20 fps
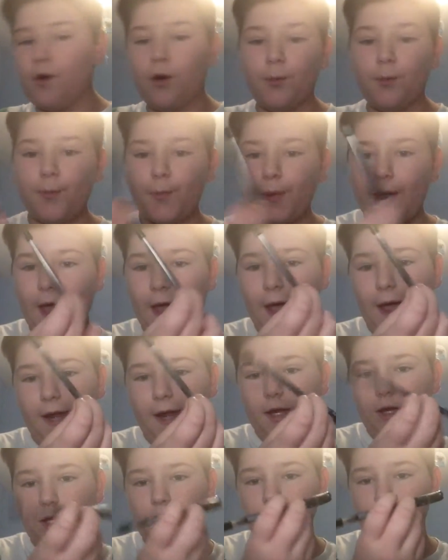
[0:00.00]
got a
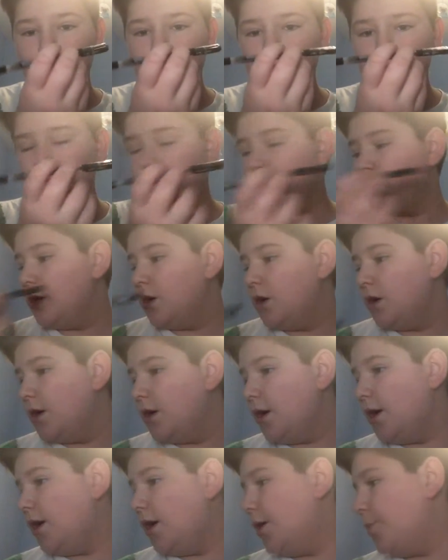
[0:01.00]
pen.
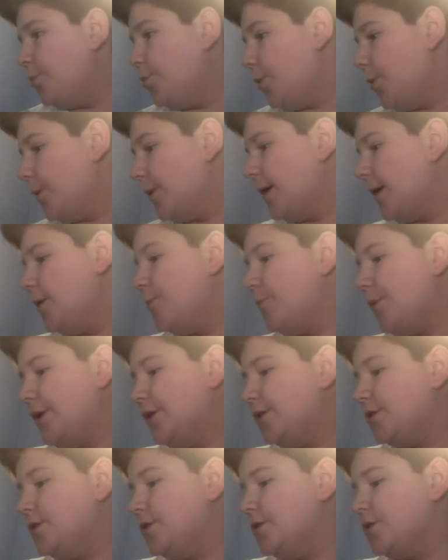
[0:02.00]
Probably get a
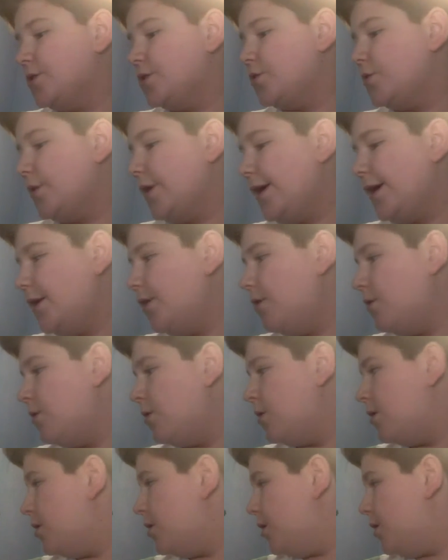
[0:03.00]
pencil as well,
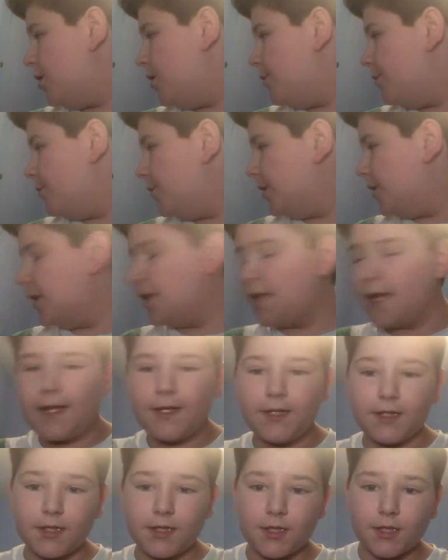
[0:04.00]
but
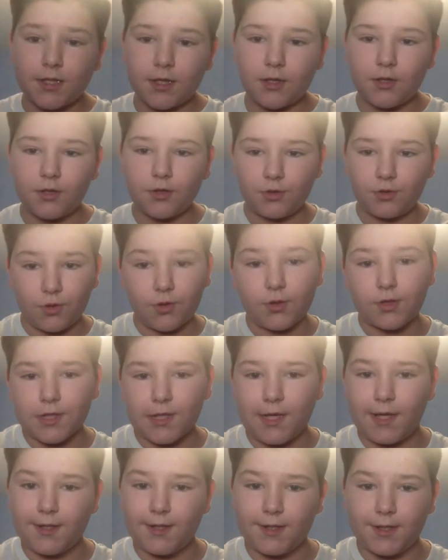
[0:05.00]
let's draw
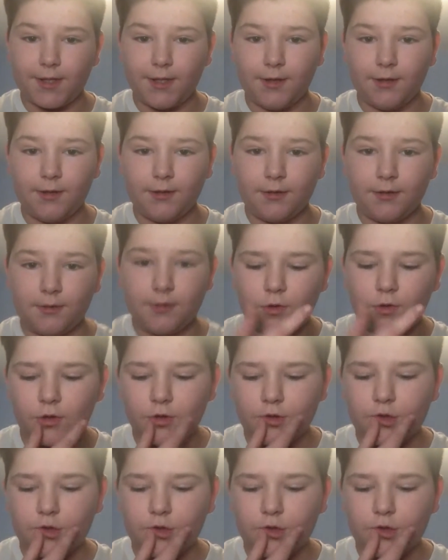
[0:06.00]
Santa. Not